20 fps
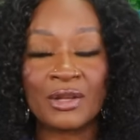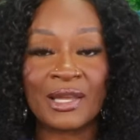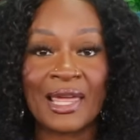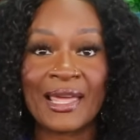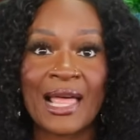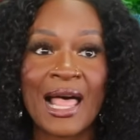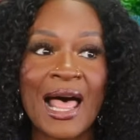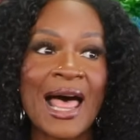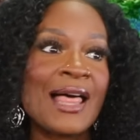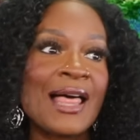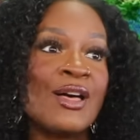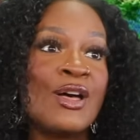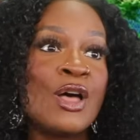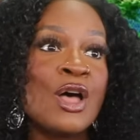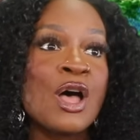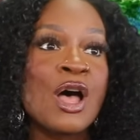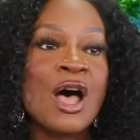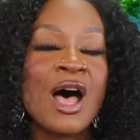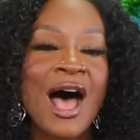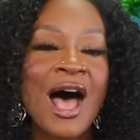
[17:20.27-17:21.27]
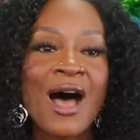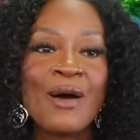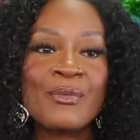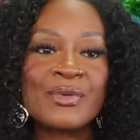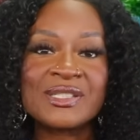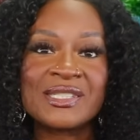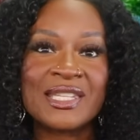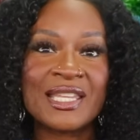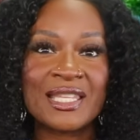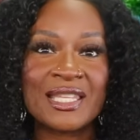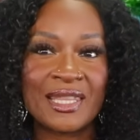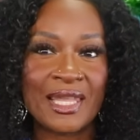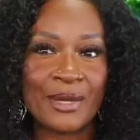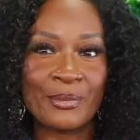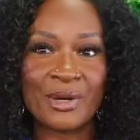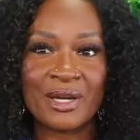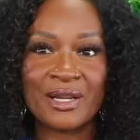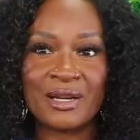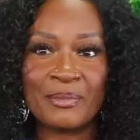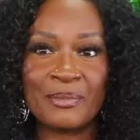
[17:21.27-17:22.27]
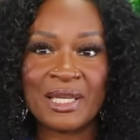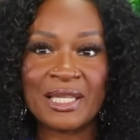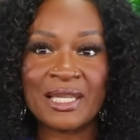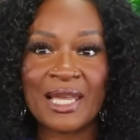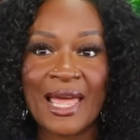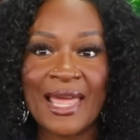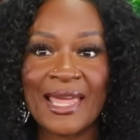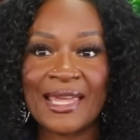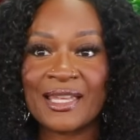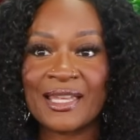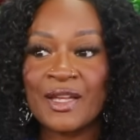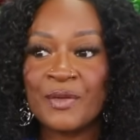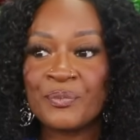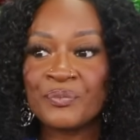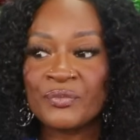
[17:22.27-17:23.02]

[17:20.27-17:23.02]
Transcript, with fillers: Like, I I was thinking they were going to be like,